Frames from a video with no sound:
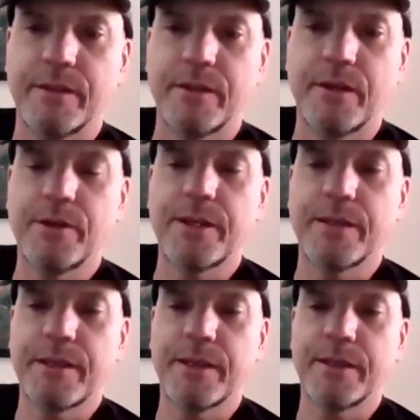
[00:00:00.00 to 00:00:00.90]
Oh
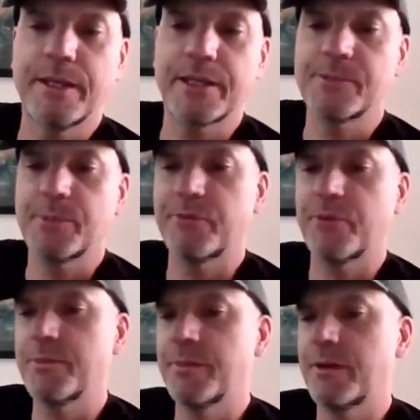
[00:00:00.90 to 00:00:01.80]
yeah, the next
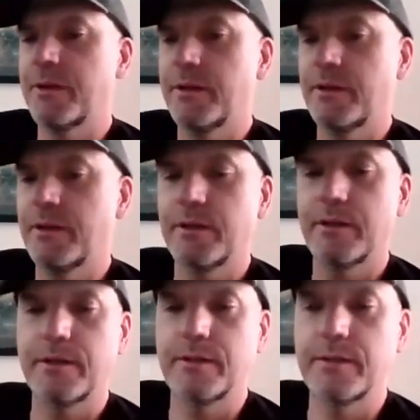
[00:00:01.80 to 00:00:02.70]
performer,
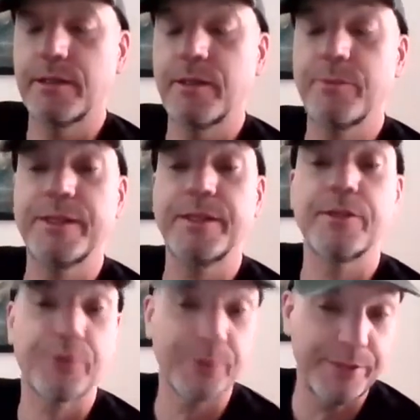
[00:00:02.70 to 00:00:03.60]
that'll be
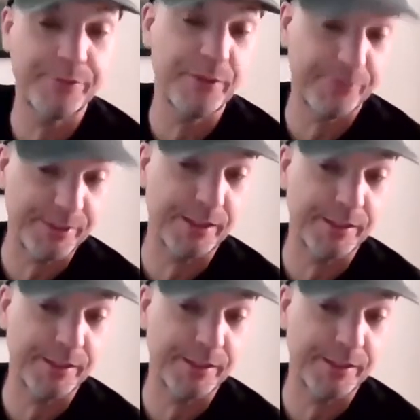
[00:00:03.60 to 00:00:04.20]
3:50